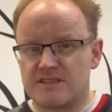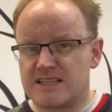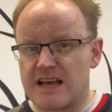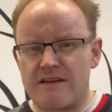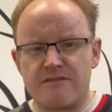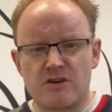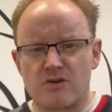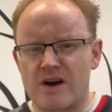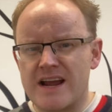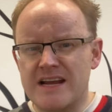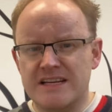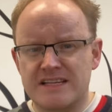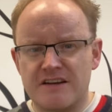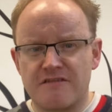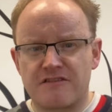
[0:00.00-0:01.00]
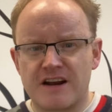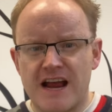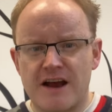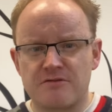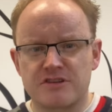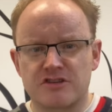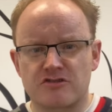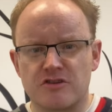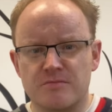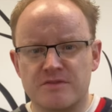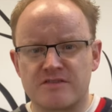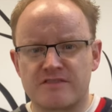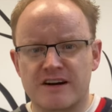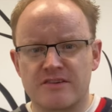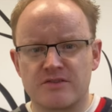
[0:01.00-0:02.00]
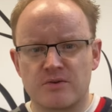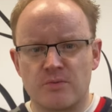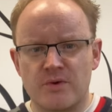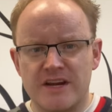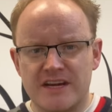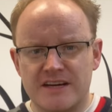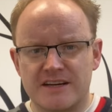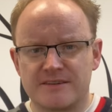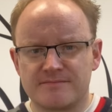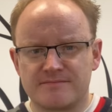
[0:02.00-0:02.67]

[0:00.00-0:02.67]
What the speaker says: 7 or 8 different house groups throughout the week.